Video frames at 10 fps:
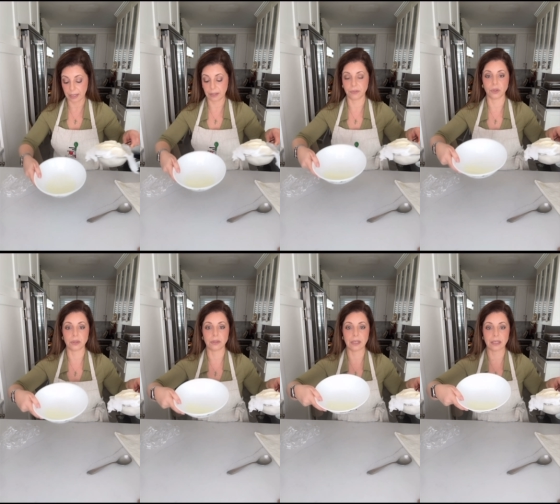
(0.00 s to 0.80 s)
And if you
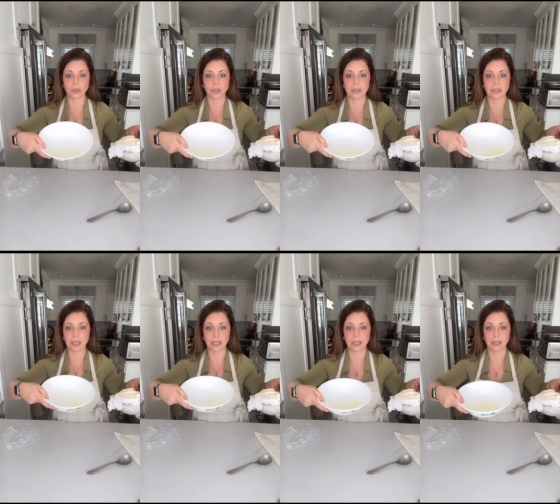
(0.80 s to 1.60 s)
could, as you can
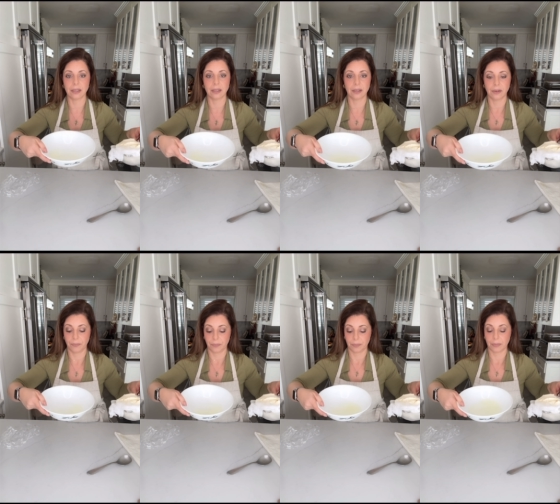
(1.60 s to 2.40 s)
see,
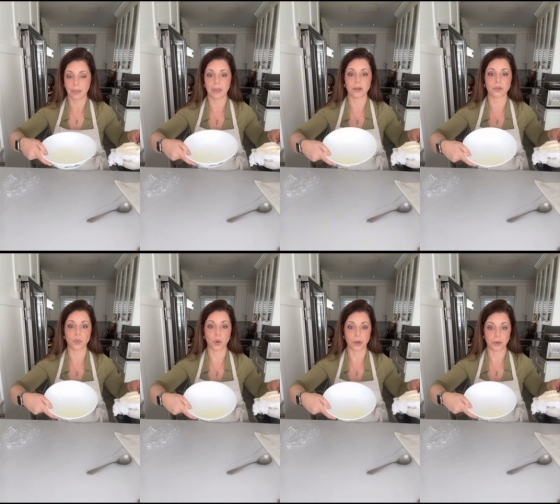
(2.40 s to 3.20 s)
there's
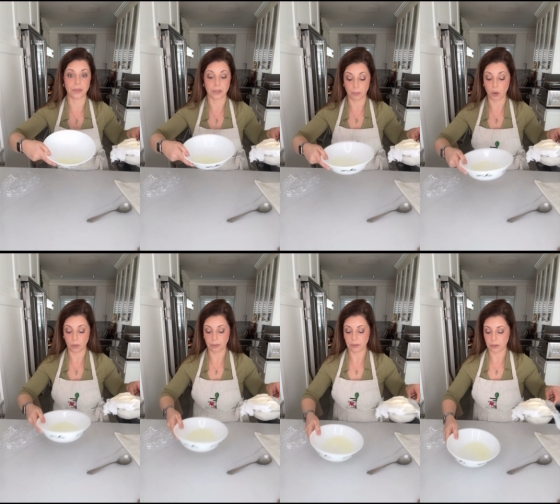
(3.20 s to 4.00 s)
water in this
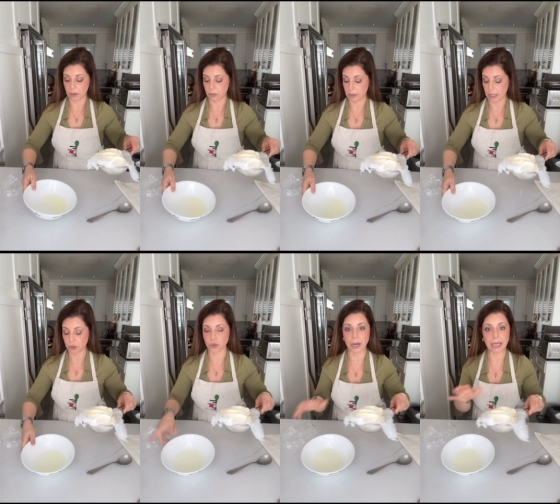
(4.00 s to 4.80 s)
bowl. So
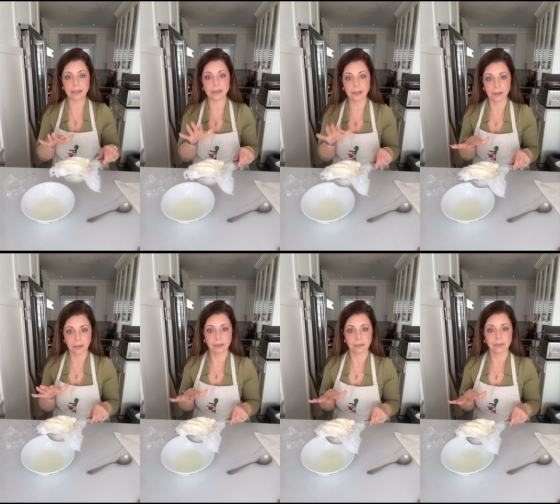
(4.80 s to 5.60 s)
it drained,
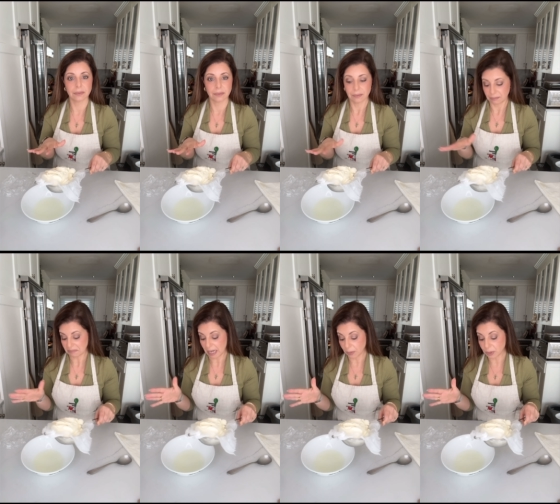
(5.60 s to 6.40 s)

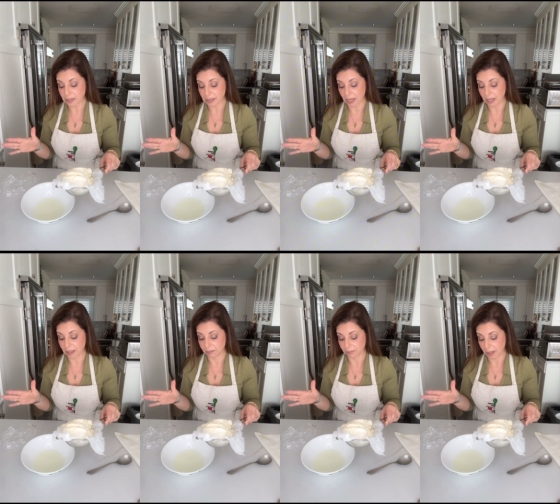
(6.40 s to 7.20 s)
I would
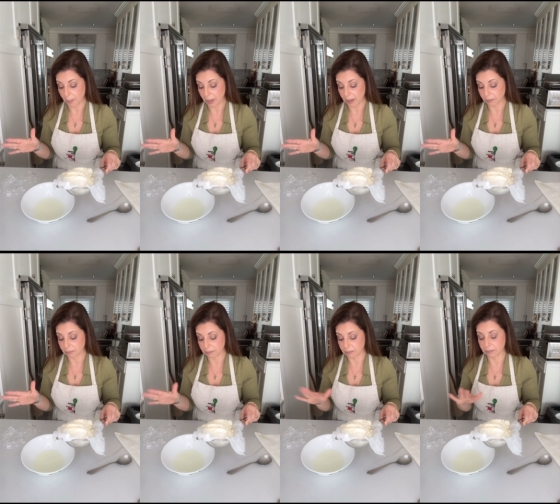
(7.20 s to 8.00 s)
say, about
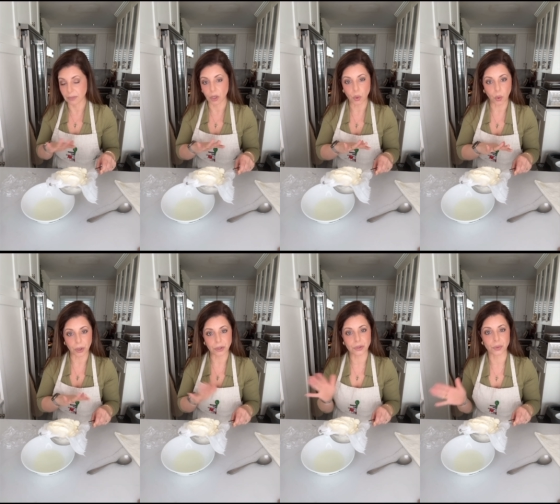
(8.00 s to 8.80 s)

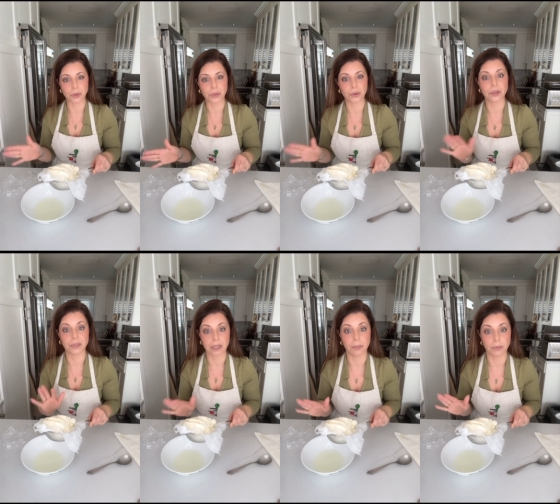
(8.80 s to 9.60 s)
1/4 to 1/3 of
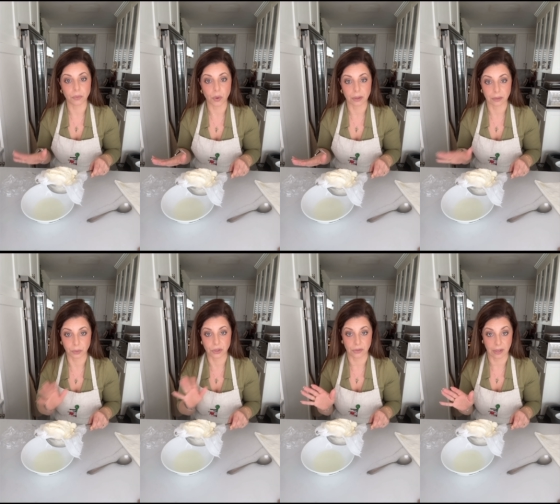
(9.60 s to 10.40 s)
a cup of water,
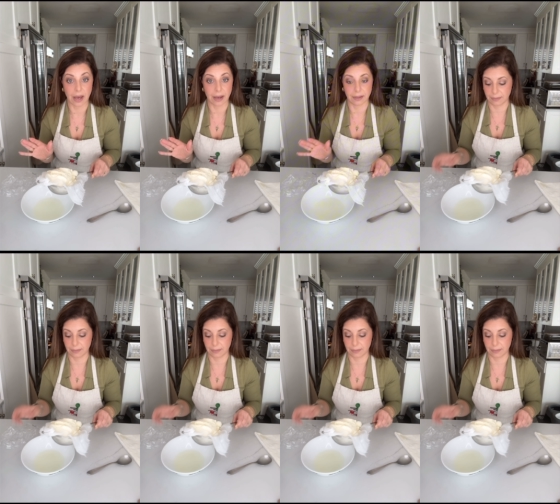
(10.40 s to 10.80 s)
which is a lot.